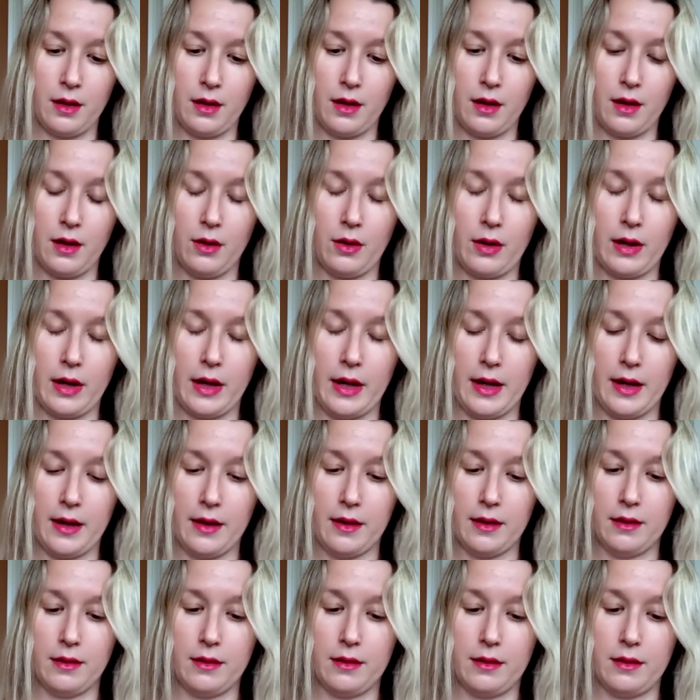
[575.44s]

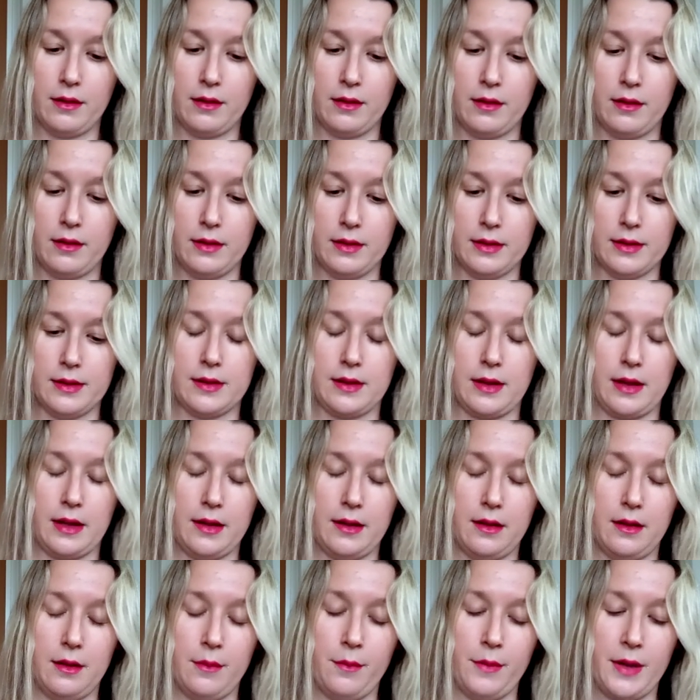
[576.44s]
Okay, let's get
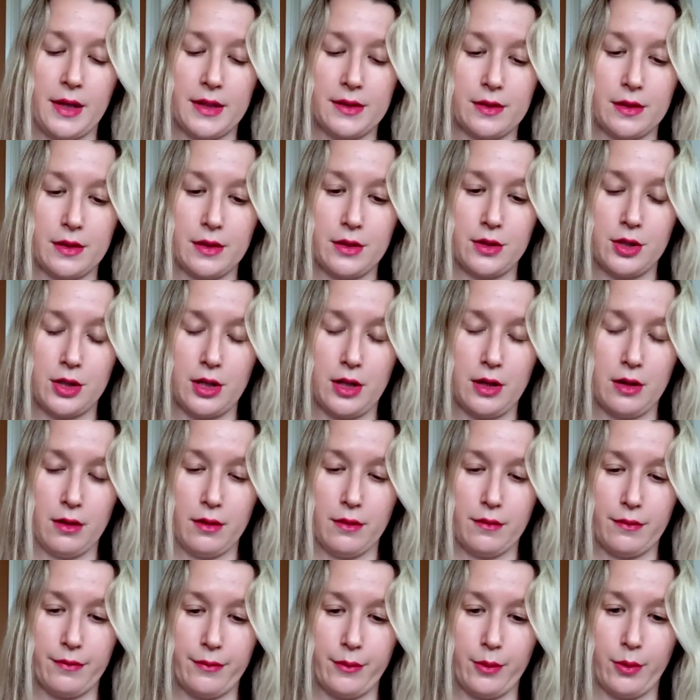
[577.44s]
a message here
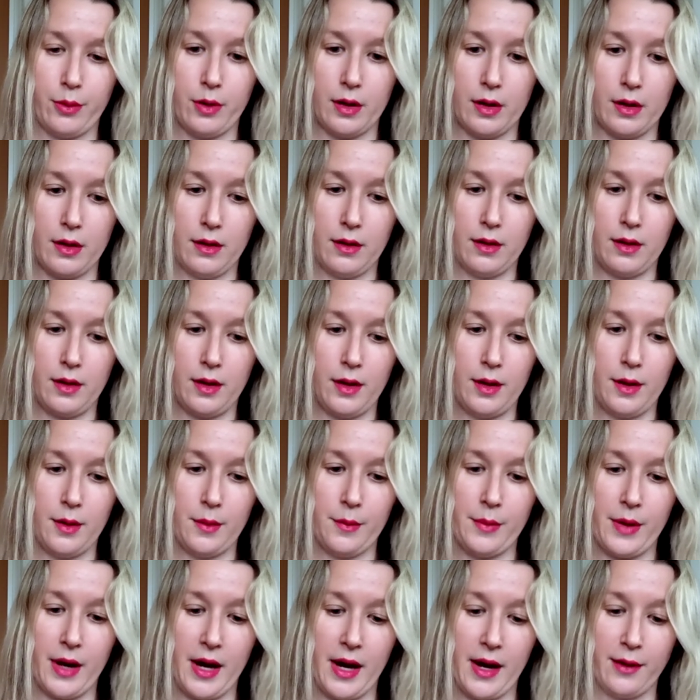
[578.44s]
for
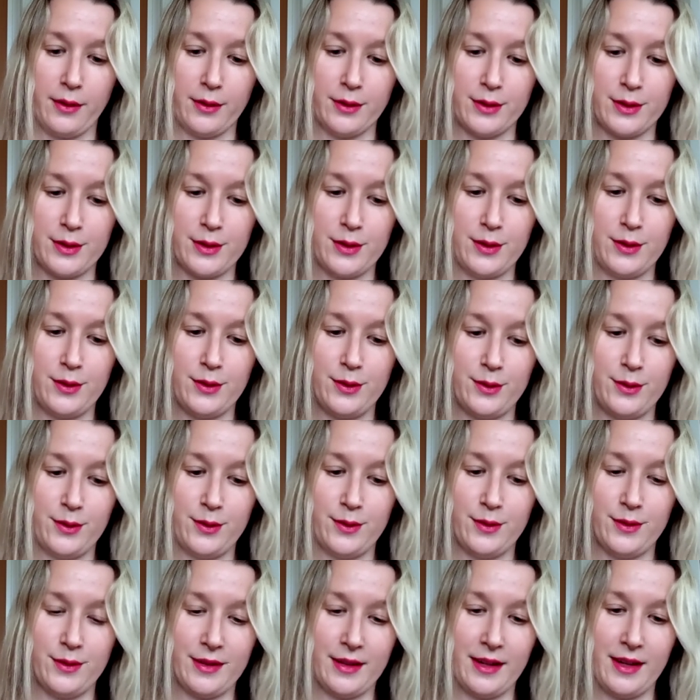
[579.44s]
pile 2.
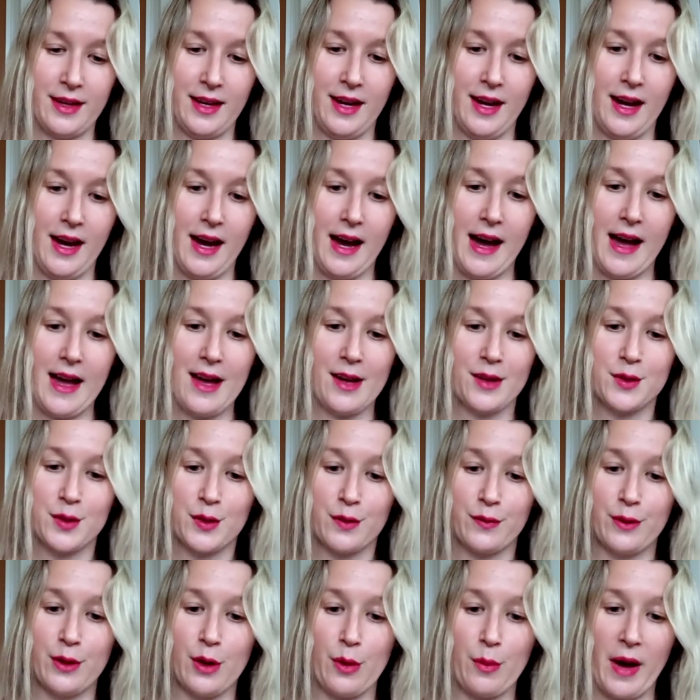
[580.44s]
I also
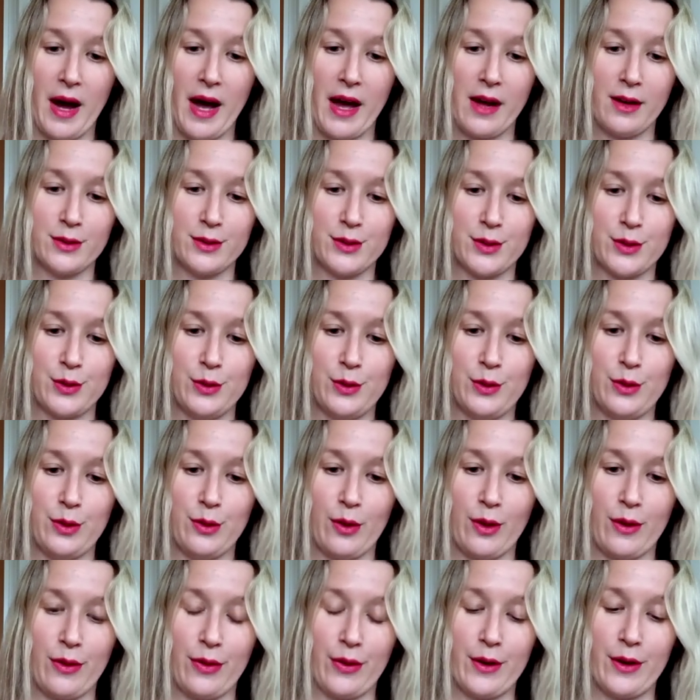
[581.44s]
feel pile 2,
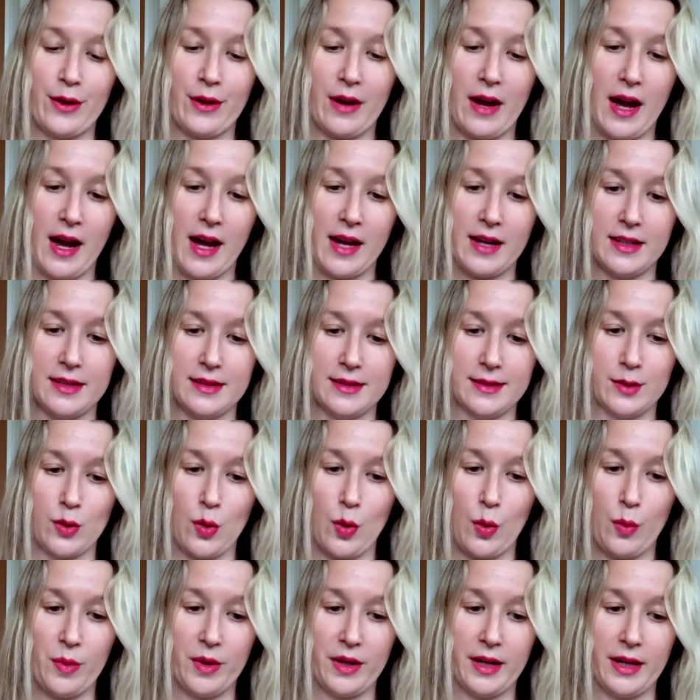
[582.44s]
your third eye is
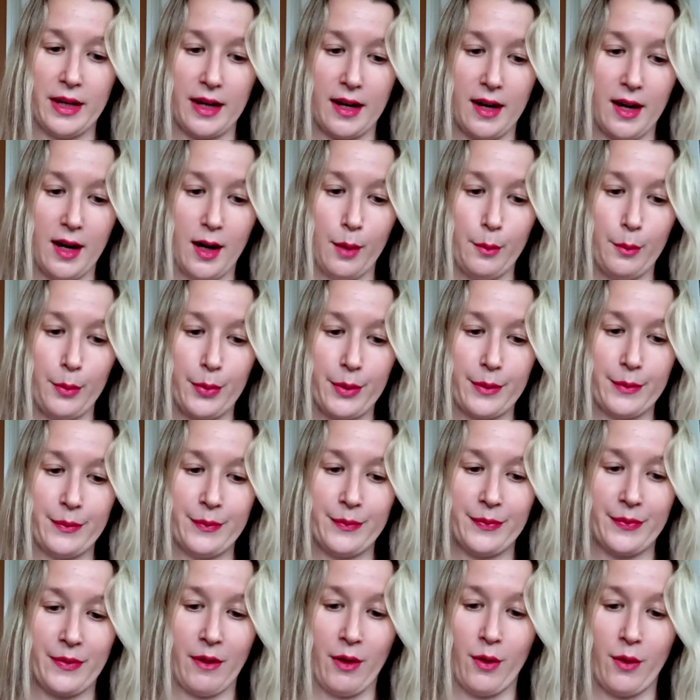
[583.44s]
opening up.
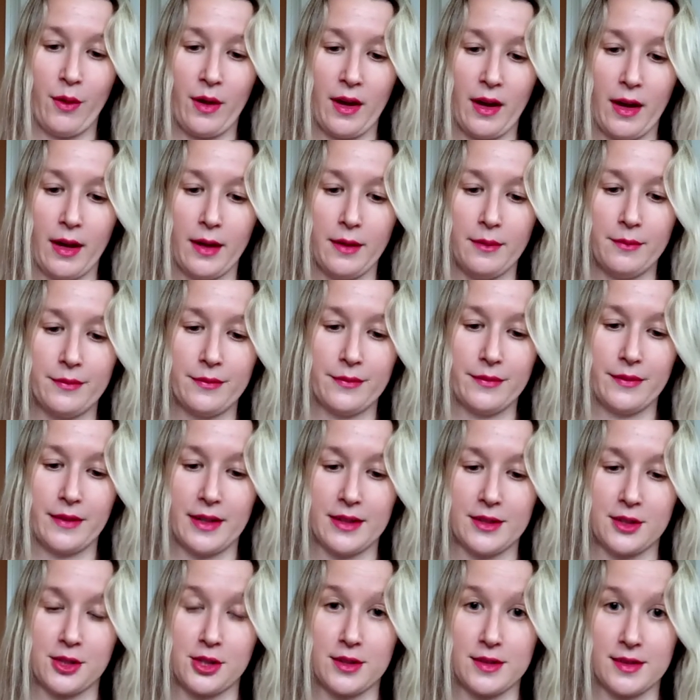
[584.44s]
Okay,
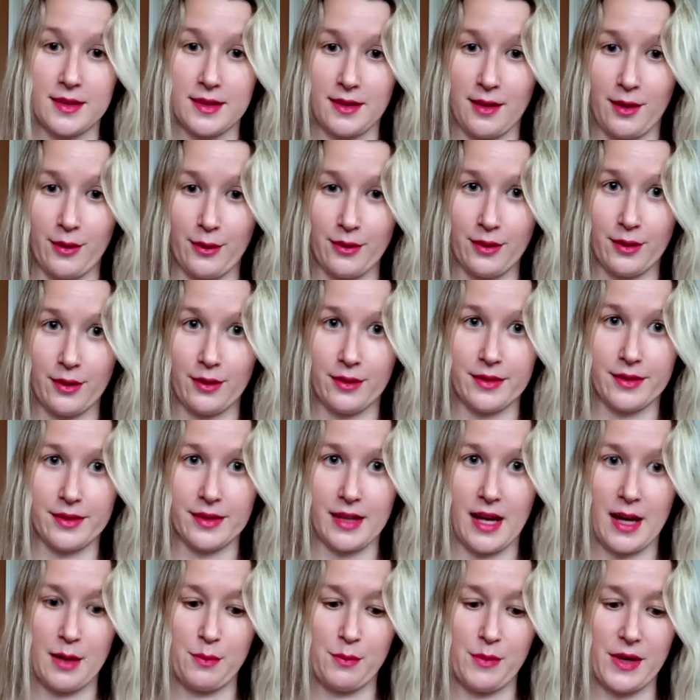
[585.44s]
it's just another little
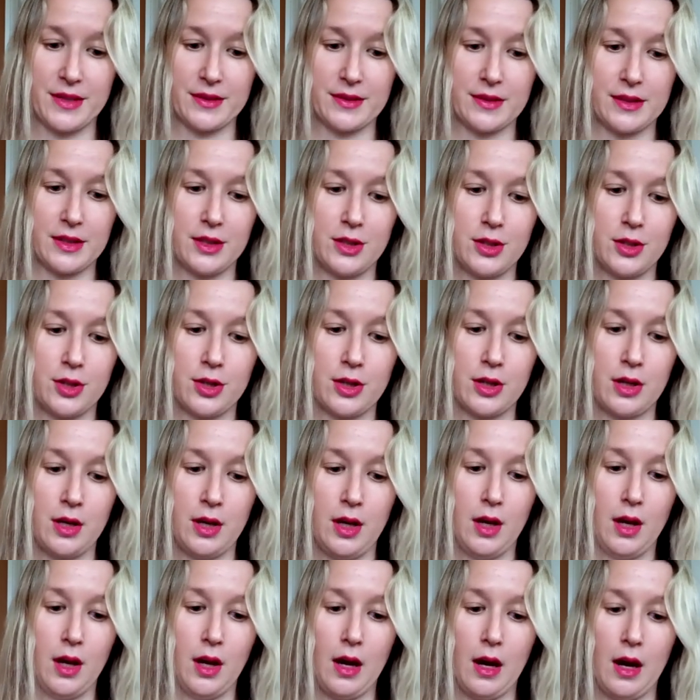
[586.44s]
side message.
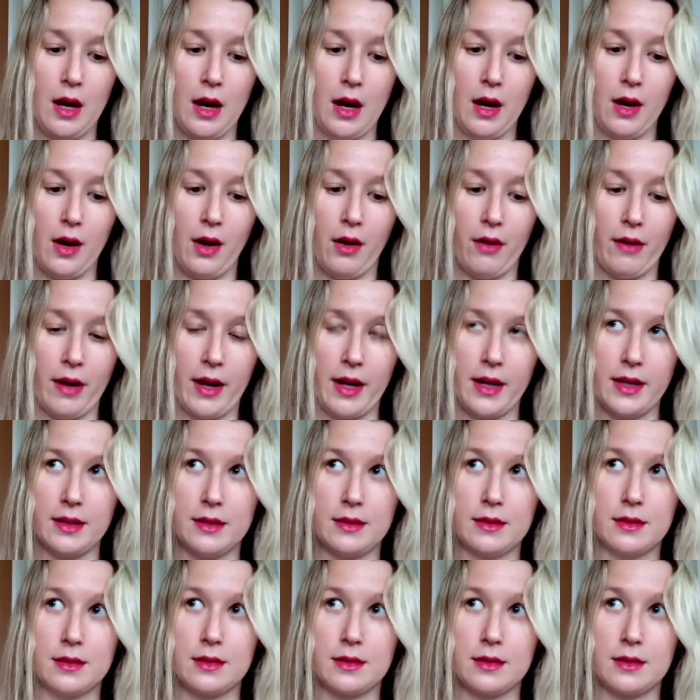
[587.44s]
All right.